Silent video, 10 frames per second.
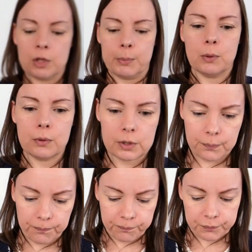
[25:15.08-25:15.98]
the board,
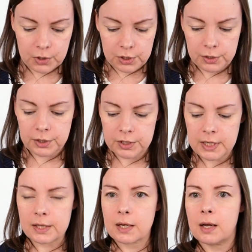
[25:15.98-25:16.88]
because you can
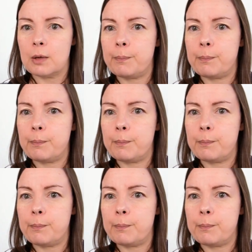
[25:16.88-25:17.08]
see the colour